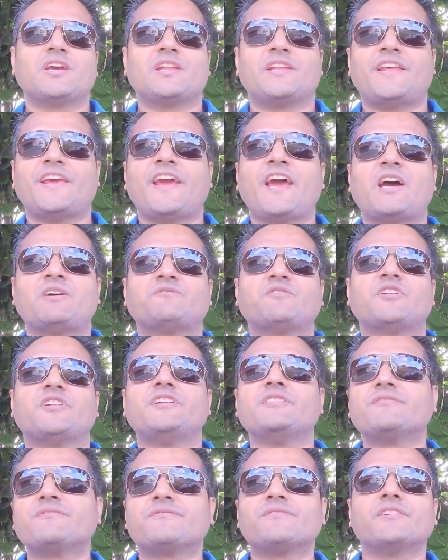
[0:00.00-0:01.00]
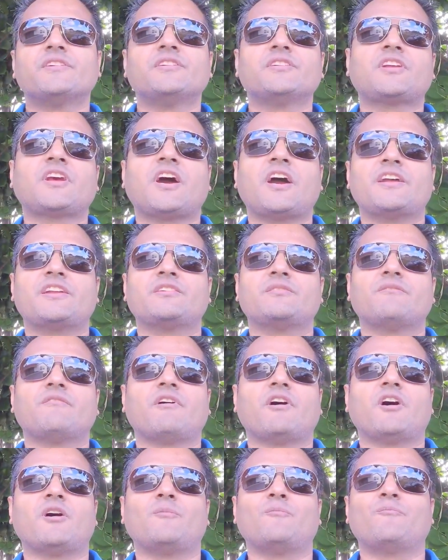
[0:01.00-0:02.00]
they have a different kind of
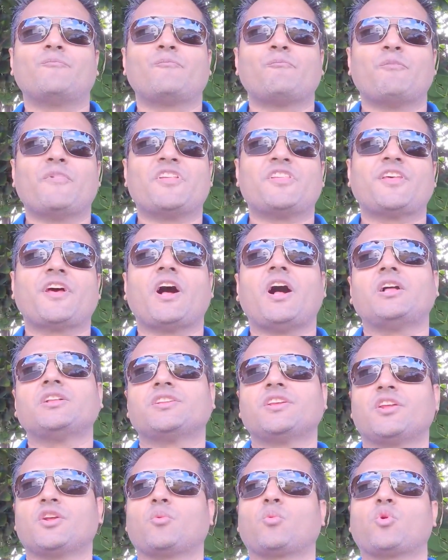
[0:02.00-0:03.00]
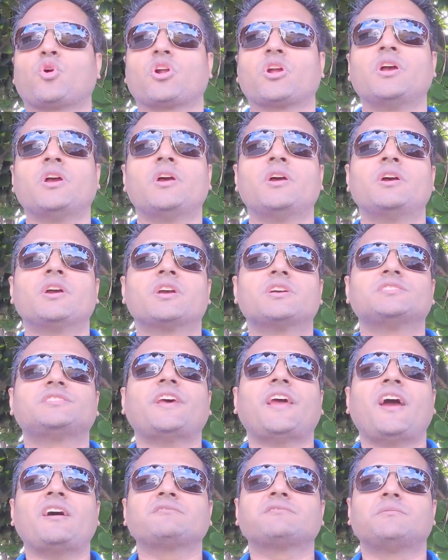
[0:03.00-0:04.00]
mentality at work, because
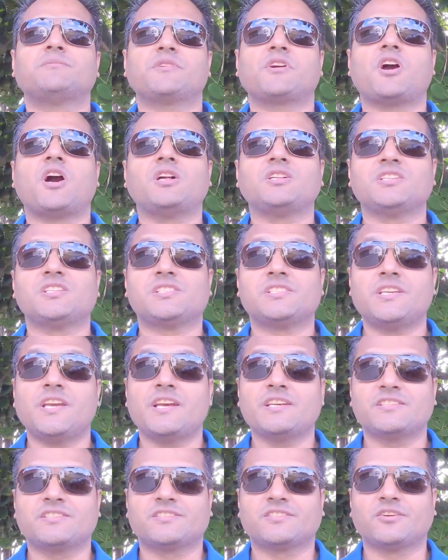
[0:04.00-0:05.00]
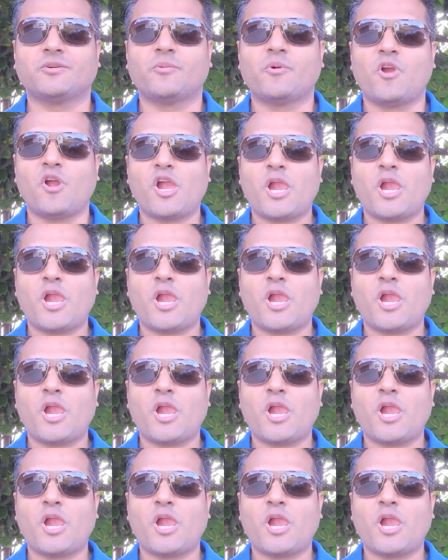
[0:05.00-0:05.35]
they have something called a siesta,